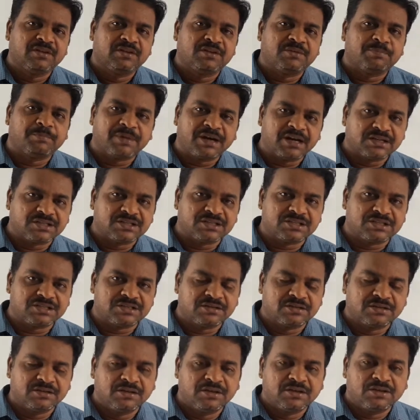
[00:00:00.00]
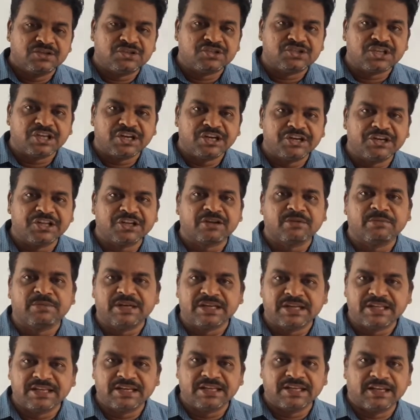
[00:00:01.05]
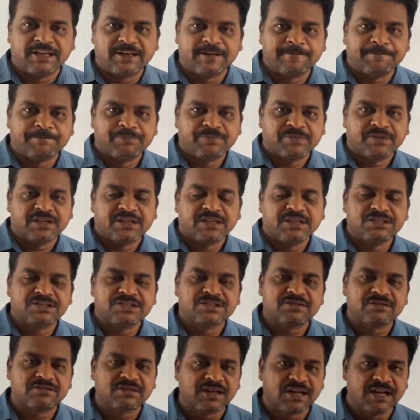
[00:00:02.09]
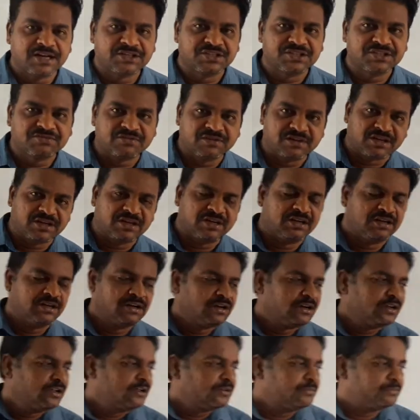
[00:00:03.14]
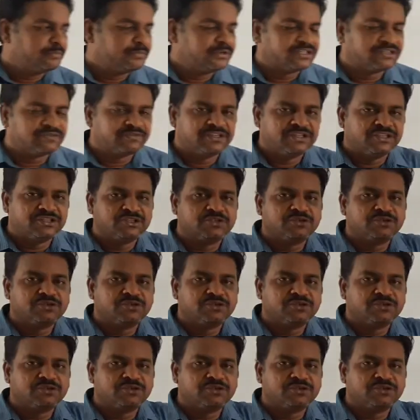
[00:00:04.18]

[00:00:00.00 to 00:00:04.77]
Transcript: But genetic material is transferred between